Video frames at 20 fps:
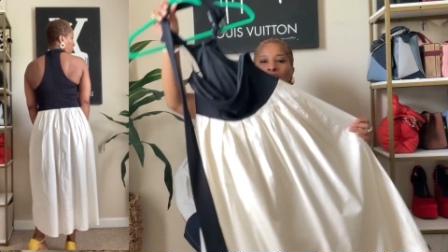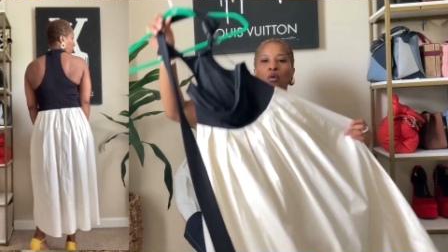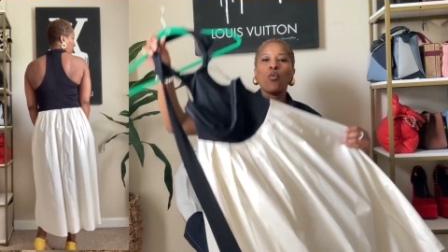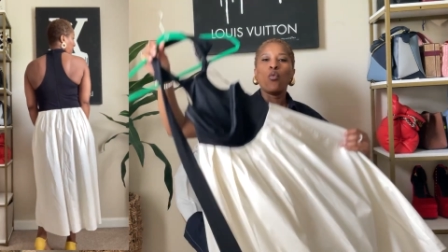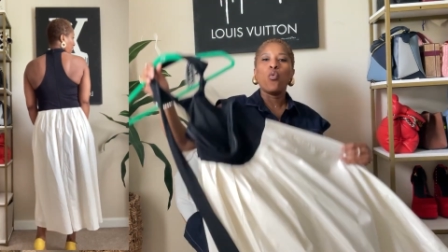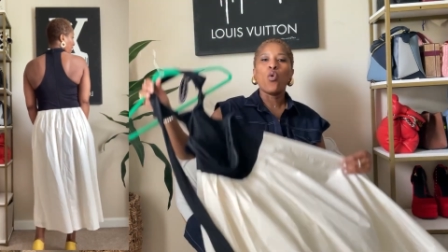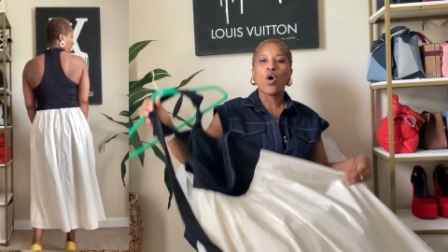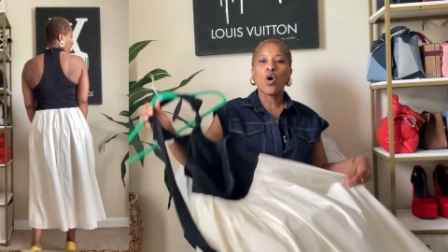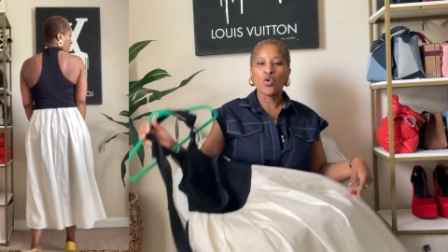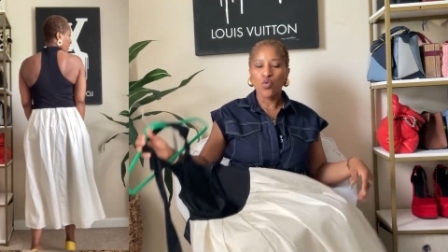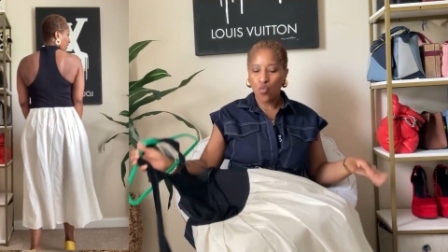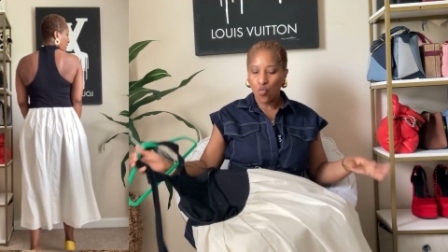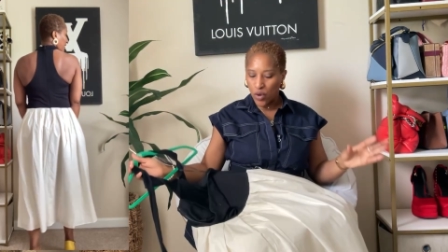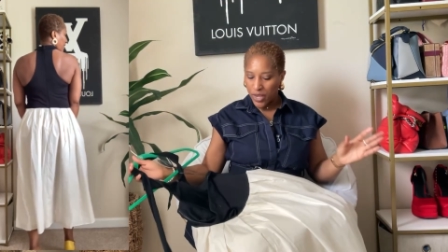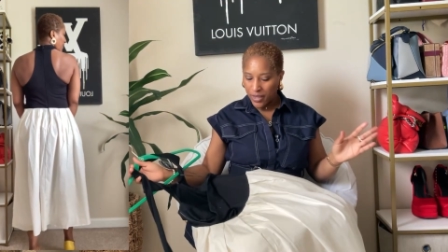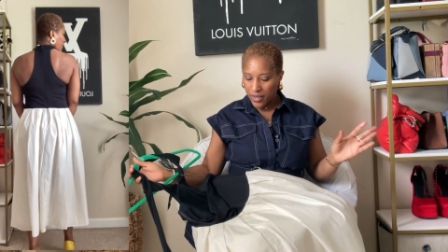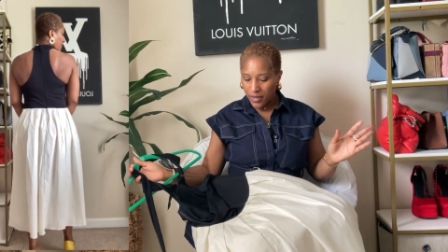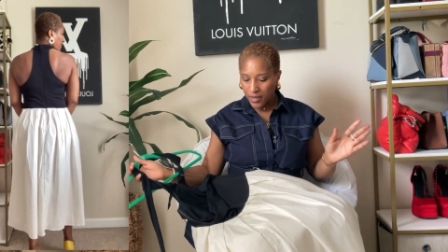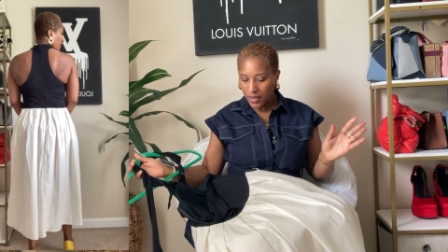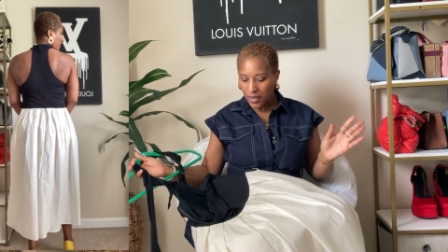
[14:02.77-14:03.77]

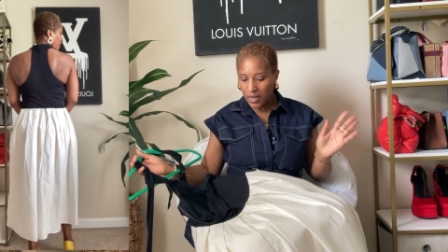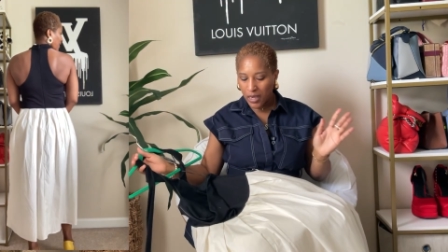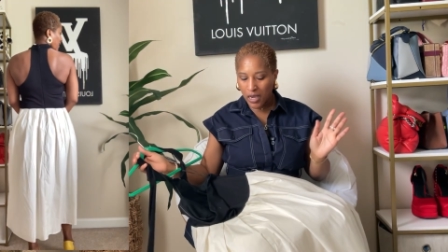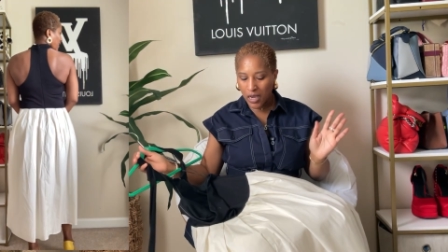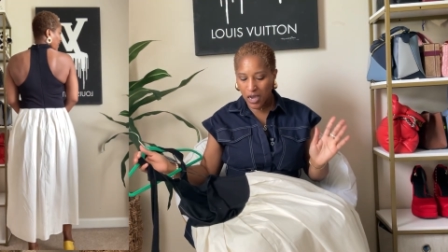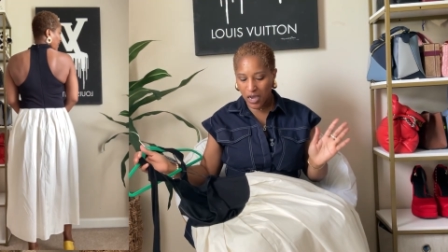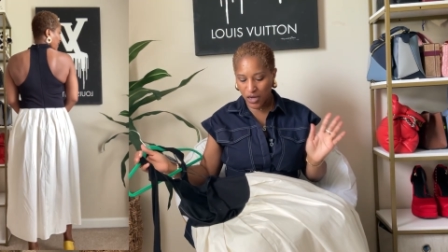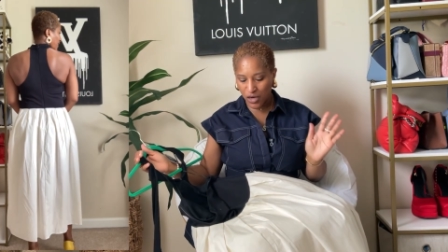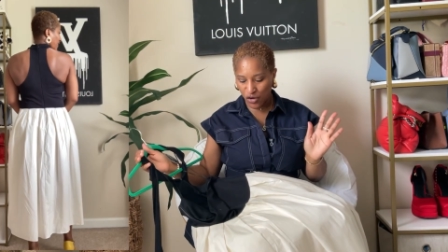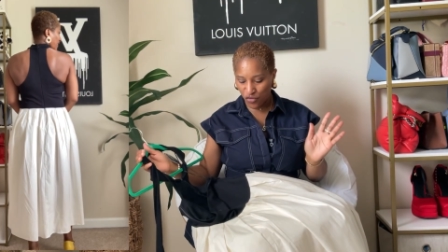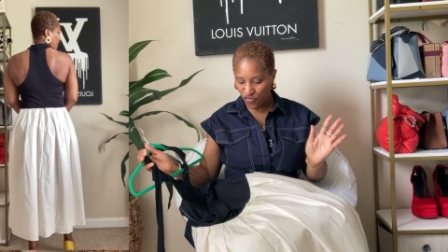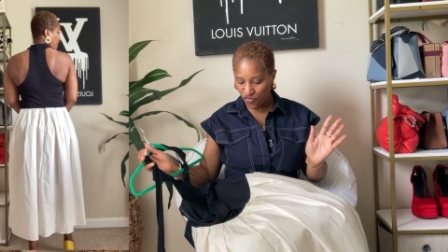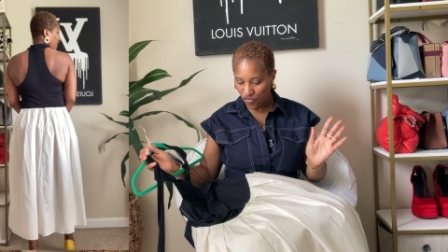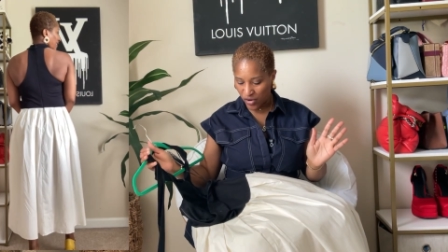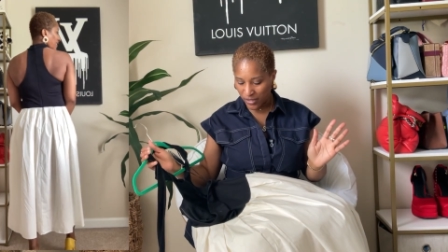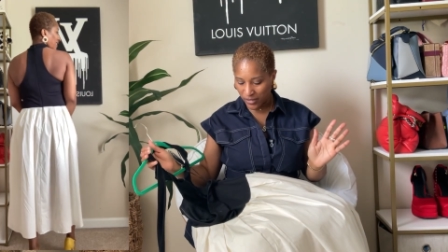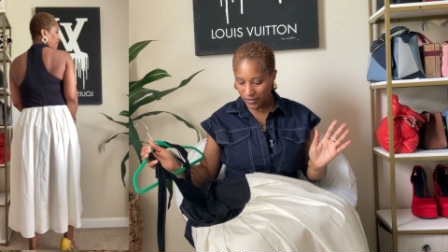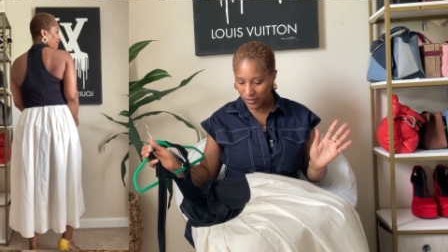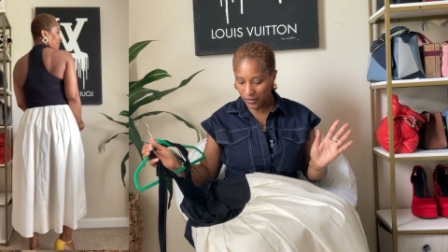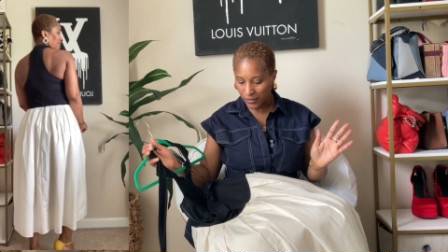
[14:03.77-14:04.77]
runway kind of
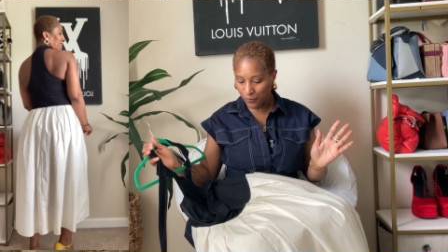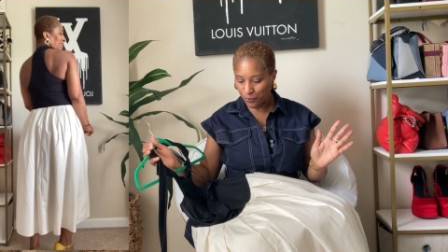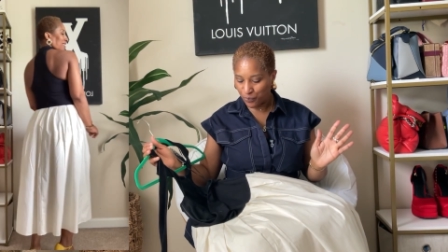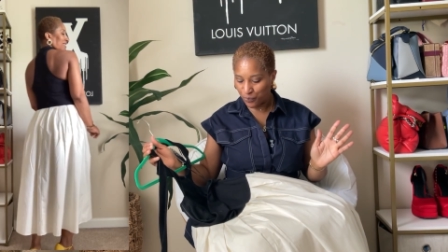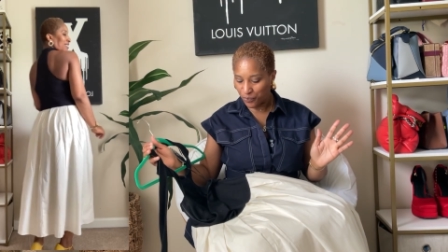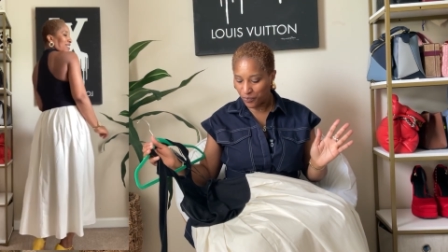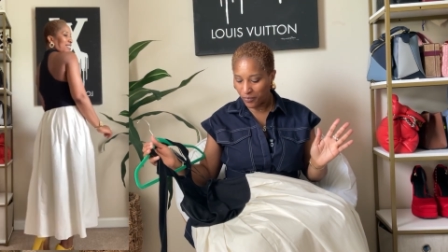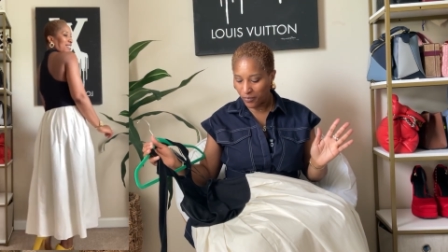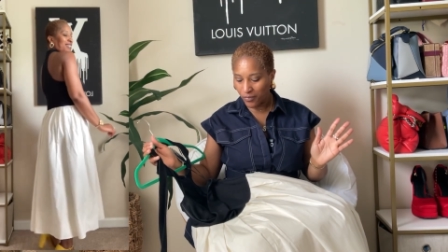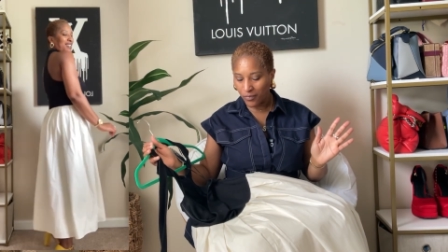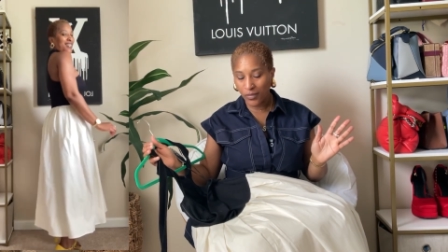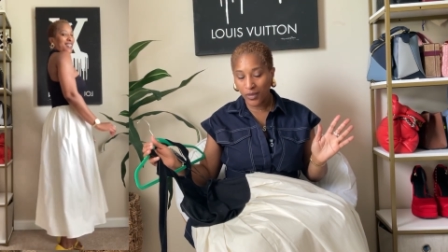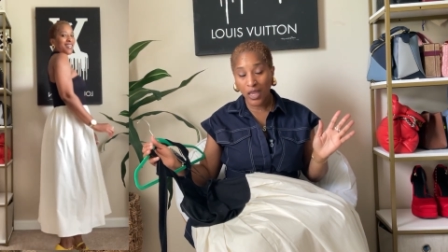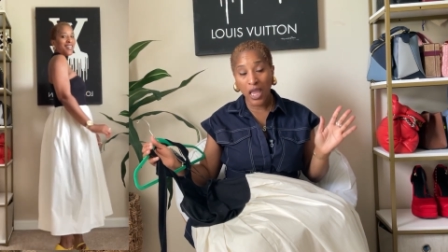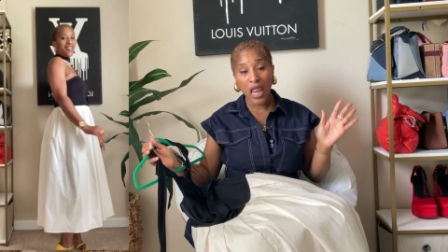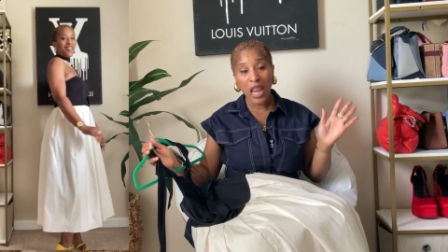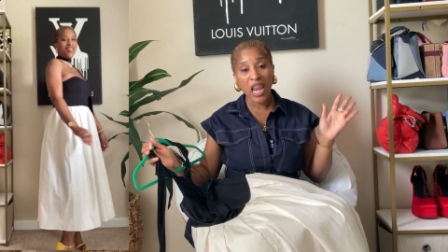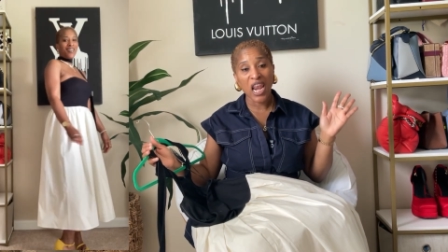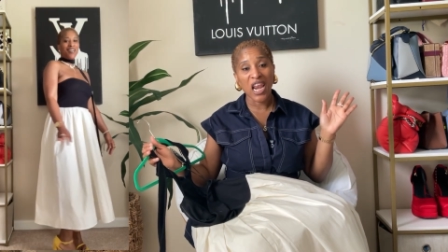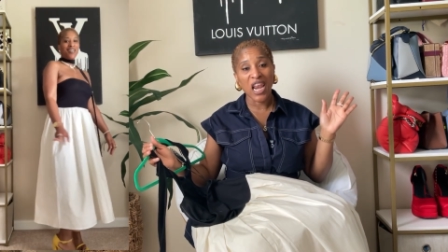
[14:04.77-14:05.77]
dress.
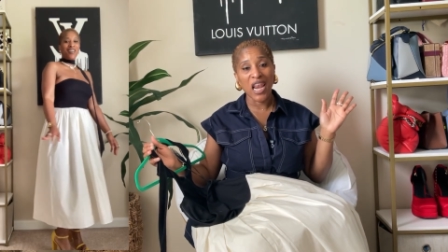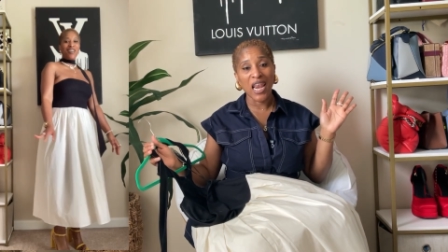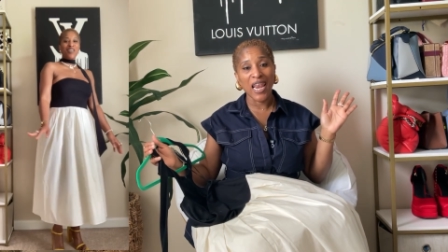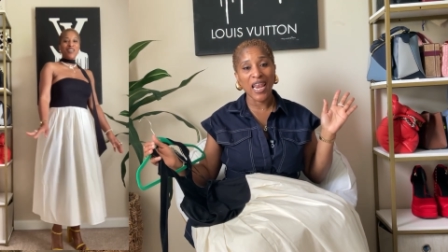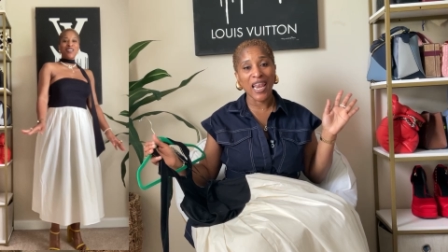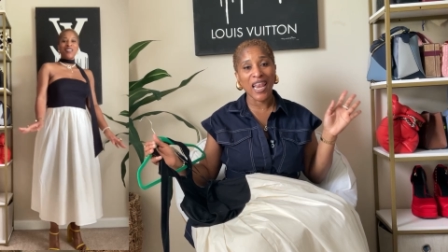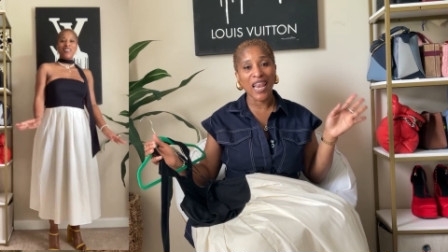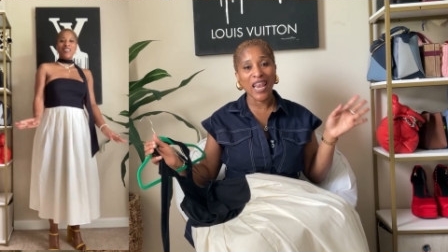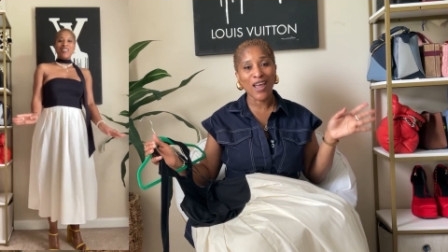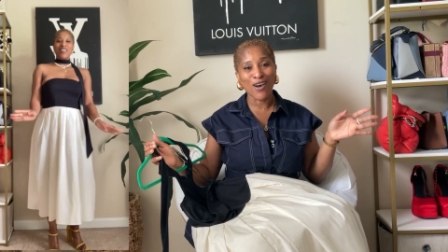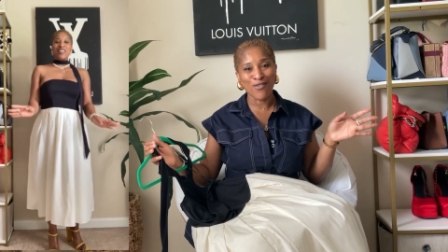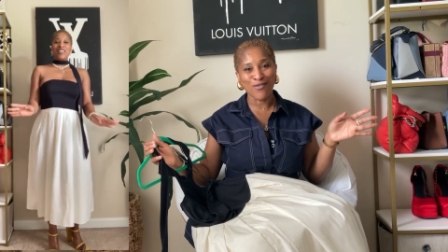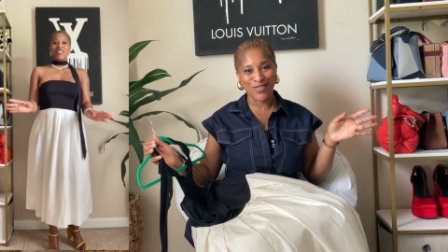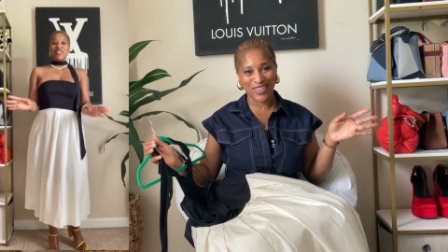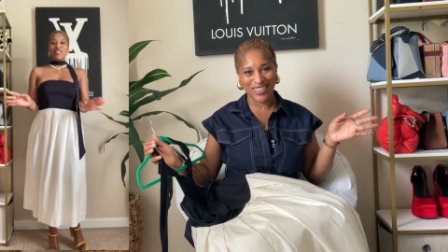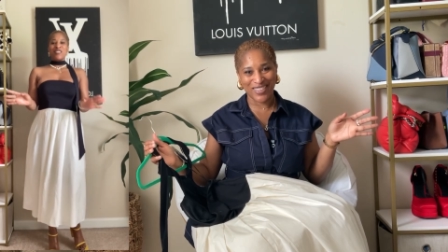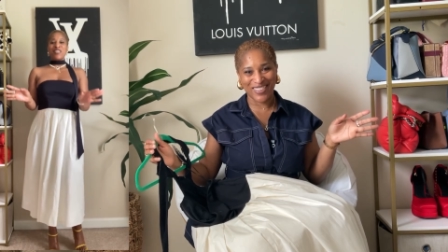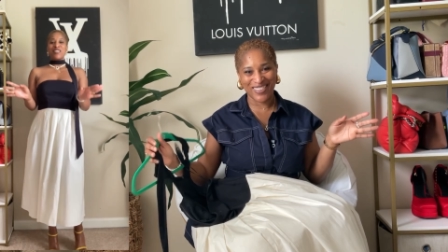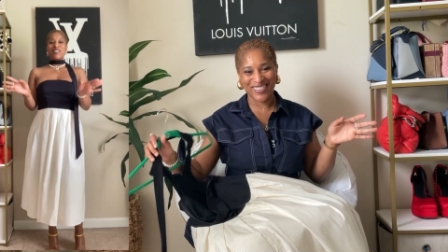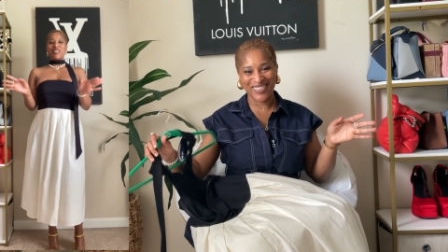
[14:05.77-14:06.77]
Love
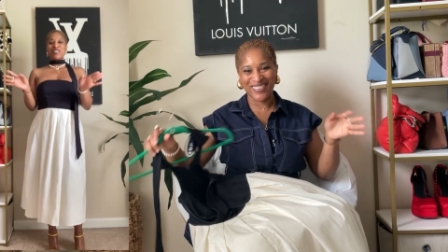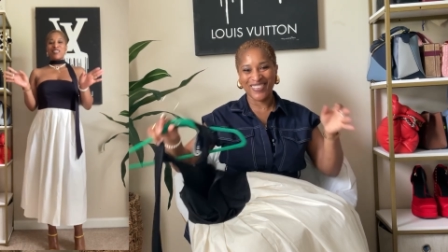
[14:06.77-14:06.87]
it.